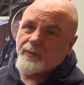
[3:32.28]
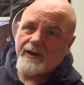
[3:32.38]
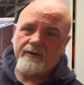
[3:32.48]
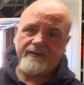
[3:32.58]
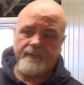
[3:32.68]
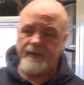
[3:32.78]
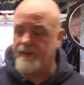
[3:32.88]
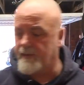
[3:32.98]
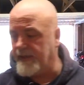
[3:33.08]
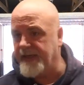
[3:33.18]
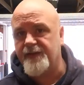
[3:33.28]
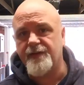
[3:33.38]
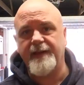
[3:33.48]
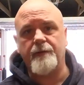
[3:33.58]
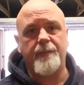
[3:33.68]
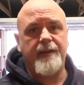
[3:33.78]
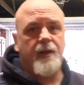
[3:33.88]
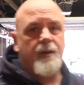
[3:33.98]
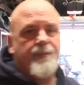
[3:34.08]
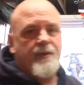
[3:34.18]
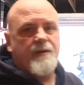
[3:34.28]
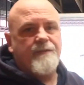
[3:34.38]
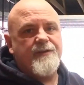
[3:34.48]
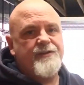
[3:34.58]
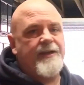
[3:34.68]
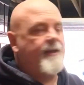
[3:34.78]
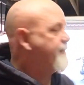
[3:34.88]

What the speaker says: but I'll give them a good clean, so they will be up for sale